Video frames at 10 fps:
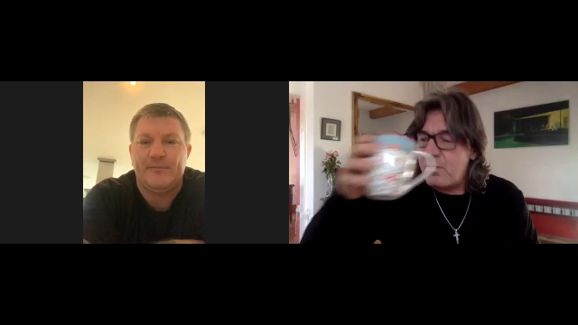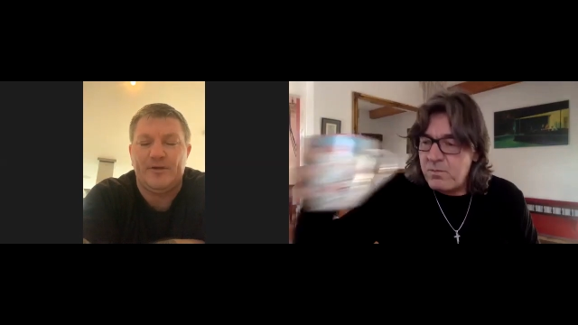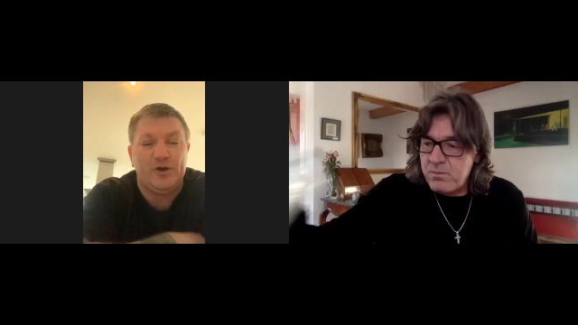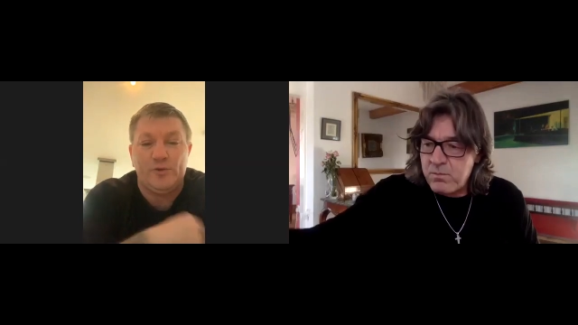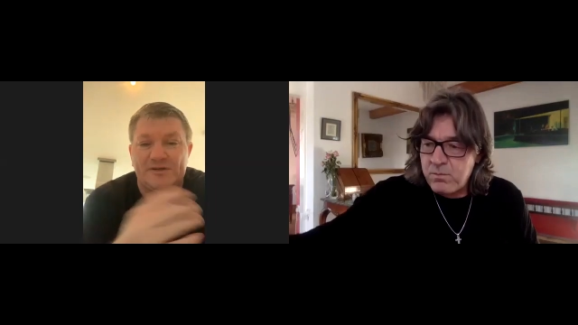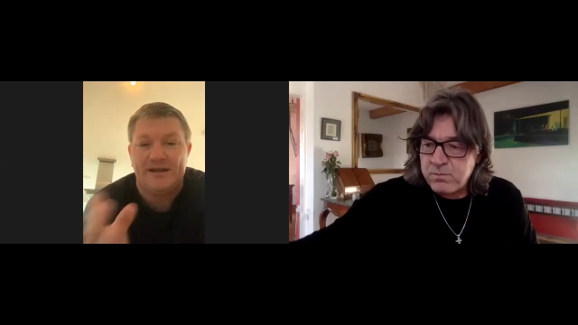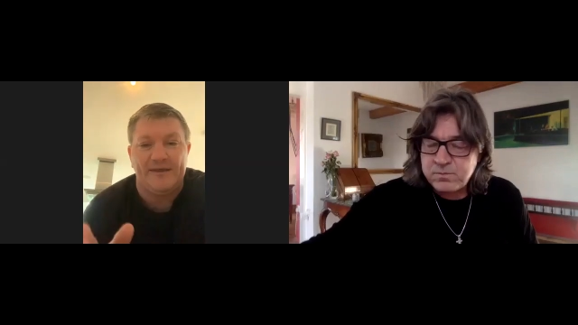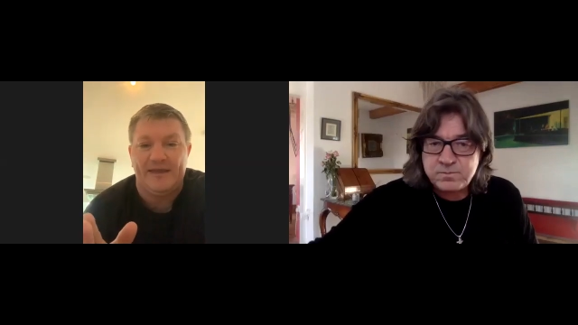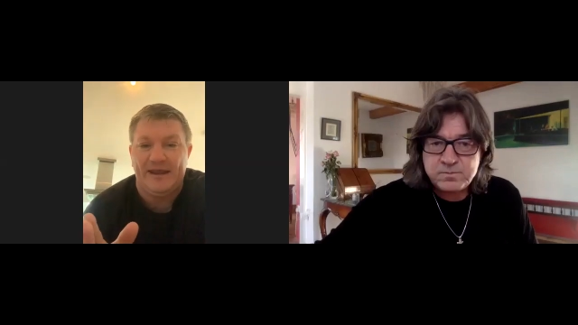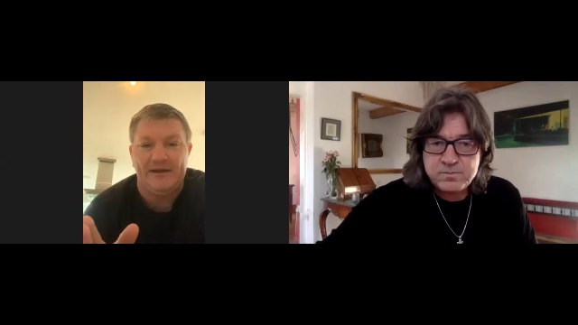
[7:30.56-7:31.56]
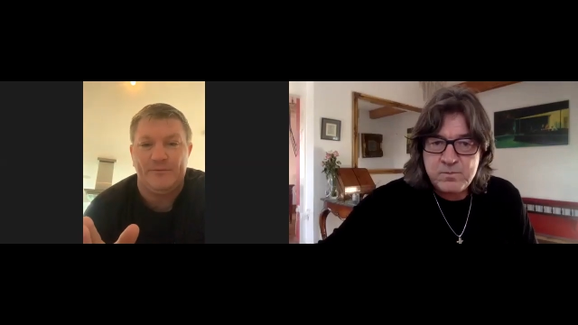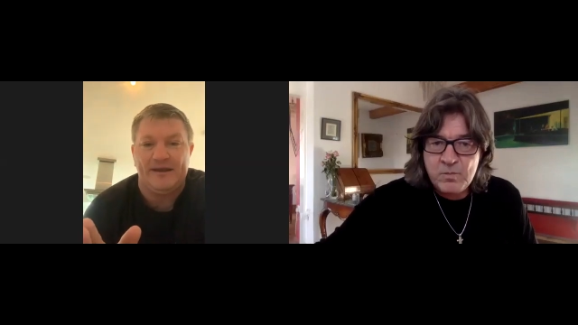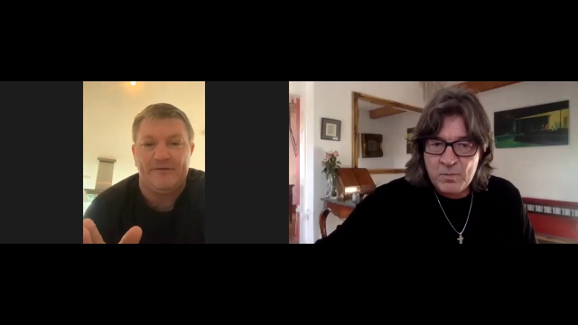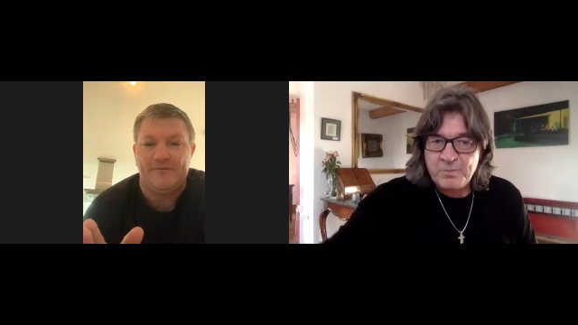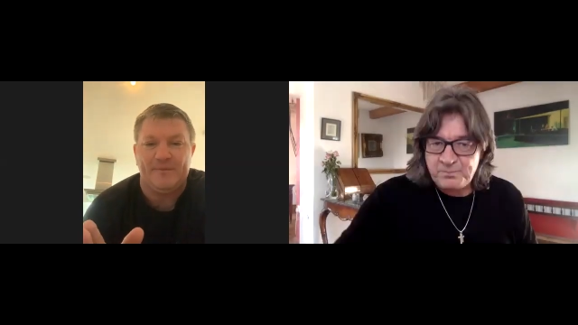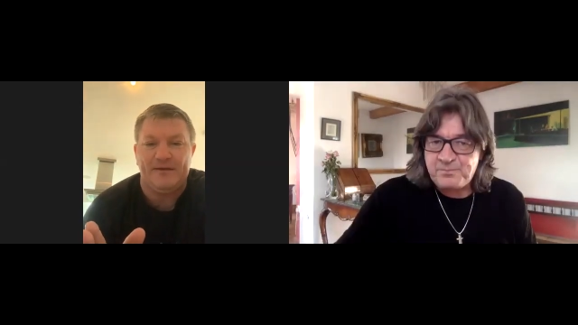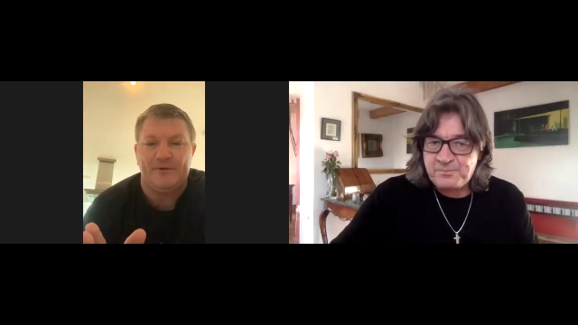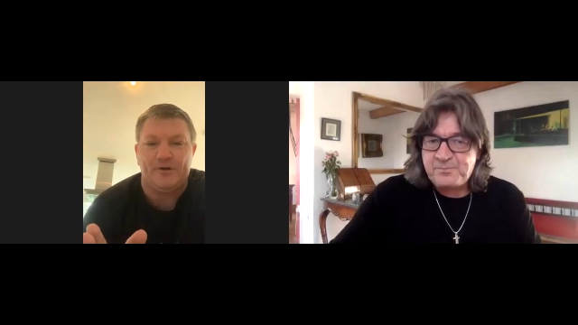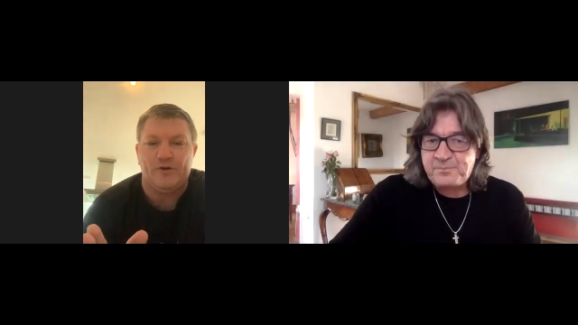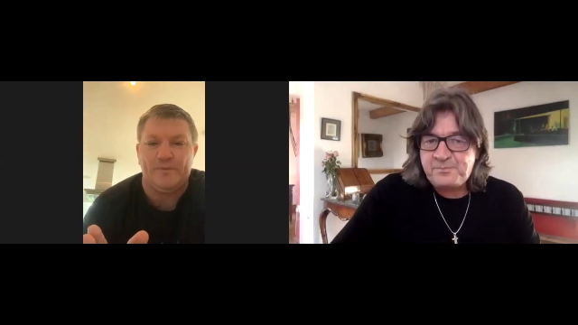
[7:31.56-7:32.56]
Speaker 1: but Luke's like that anyway. I haven't met him
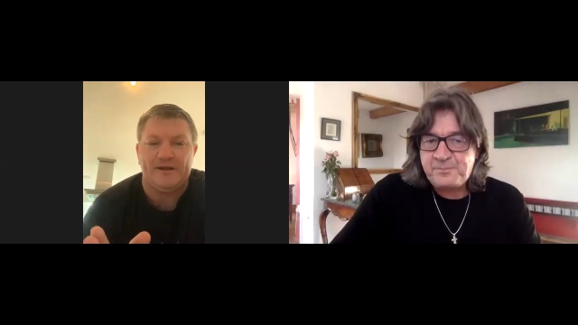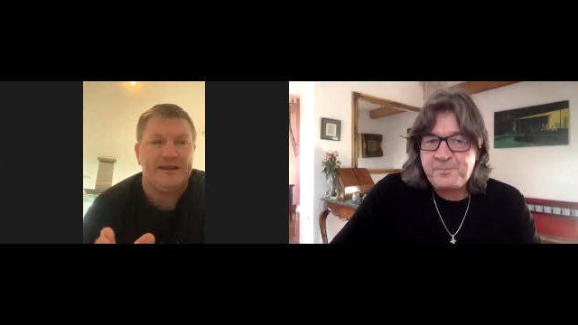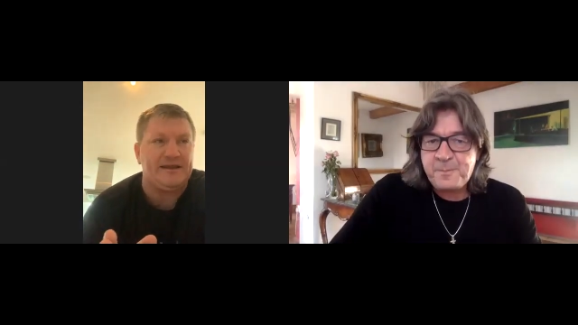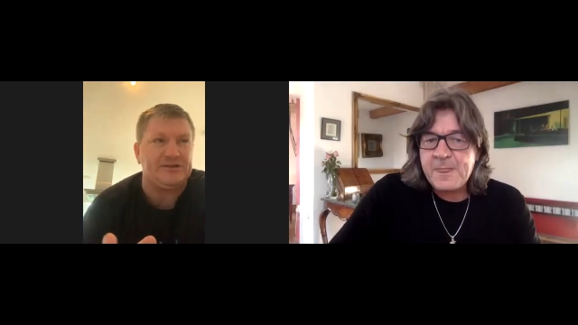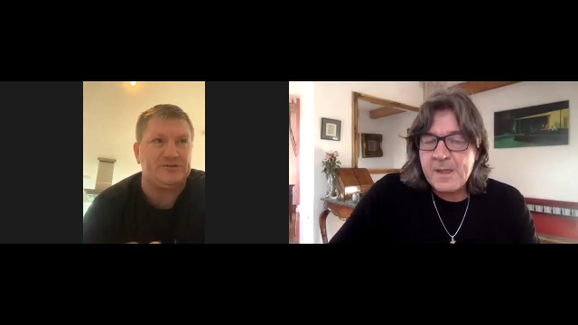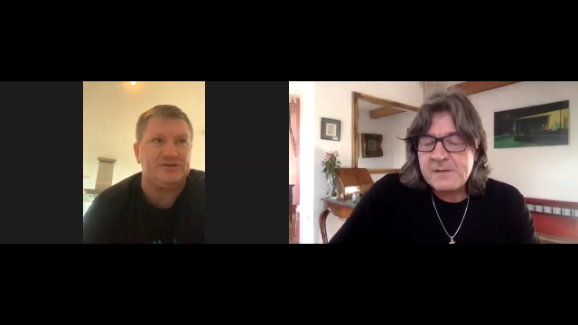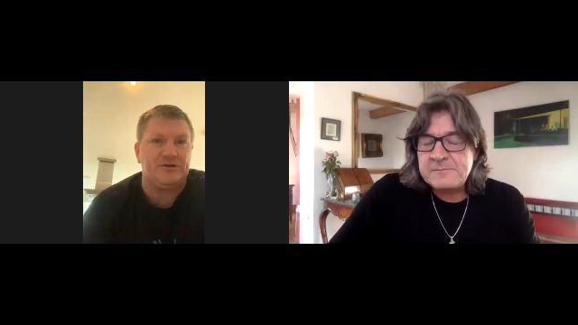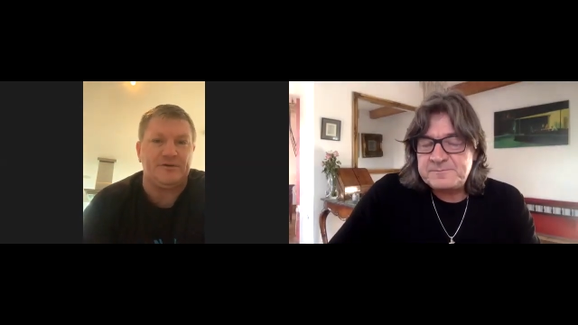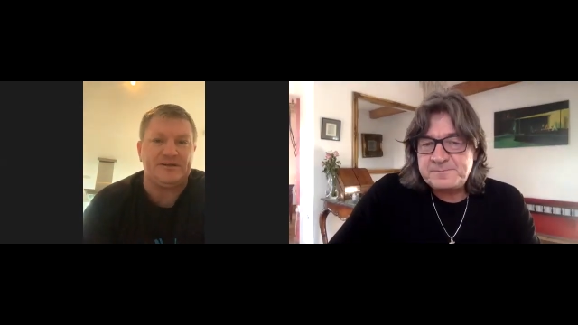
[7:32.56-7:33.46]
on a couple of occasions. You know,